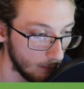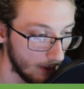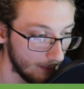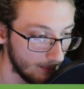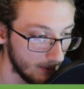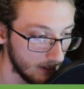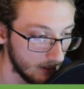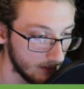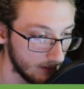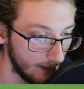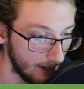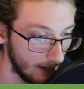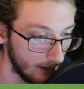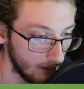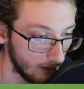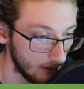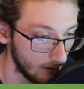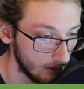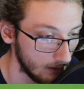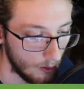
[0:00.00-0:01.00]
weapon is
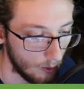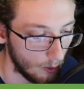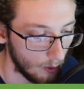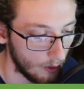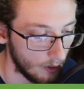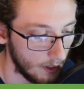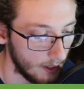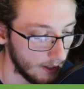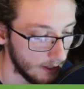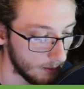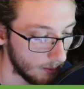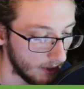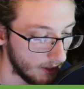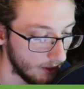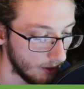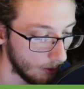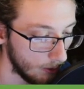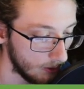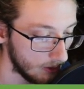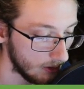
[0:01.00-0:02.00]
dagger. Organize my
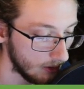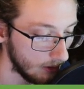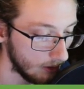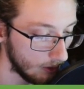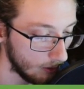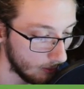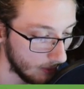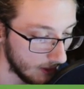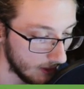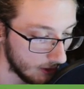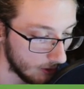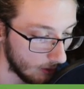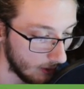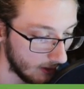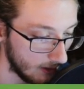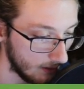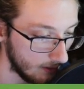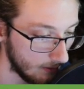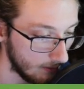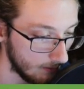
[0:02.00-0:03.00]
notes a little bit so I
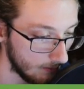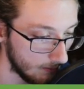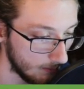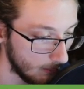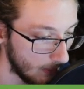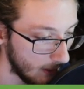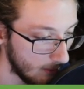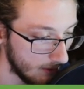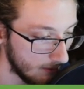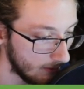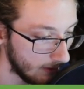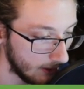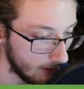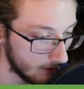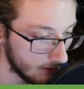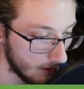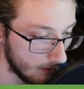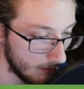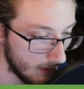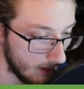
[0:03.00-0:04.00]
can maybe figure
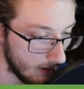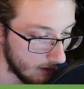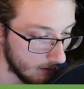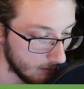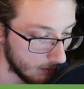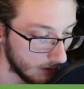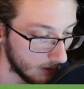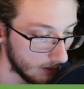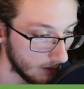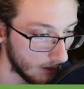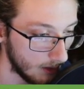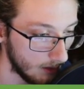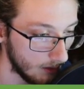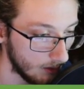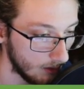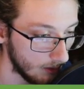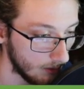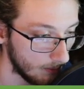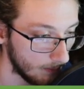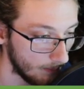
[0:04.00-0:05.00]
something out, but I don't know.